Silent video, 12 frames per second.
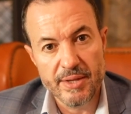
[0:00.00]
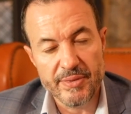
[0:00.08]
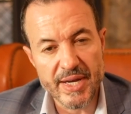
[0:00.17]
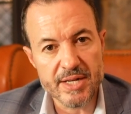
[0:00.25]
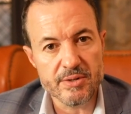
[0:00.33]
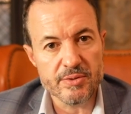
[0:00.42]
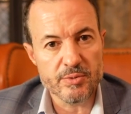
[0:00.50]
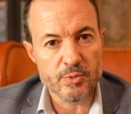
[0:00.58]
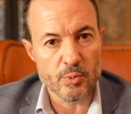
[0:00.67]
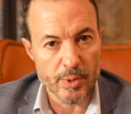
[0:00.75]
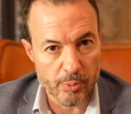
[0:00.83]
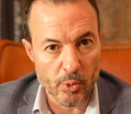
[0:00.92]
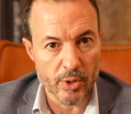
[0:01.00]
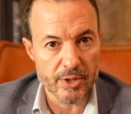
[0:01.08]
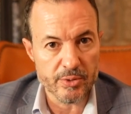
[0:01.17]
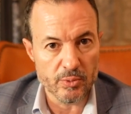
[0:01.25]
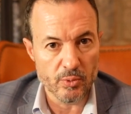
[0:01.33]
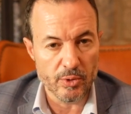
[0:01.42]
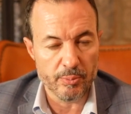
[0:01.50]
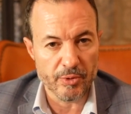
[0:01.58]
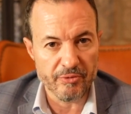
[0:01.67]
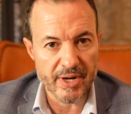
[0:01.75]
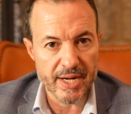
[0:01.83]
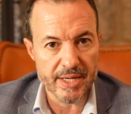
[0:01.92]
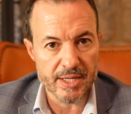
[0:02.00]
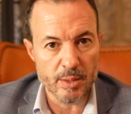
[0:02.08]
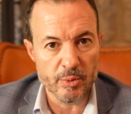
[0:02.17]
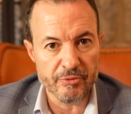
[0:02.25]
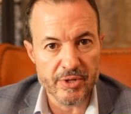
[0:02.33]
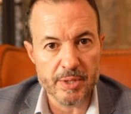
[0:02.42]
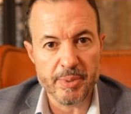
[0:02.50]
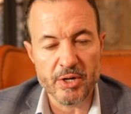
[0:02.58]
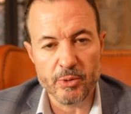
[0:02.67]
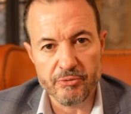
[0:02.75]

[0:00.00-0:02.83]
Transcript: That report will provide a number of independent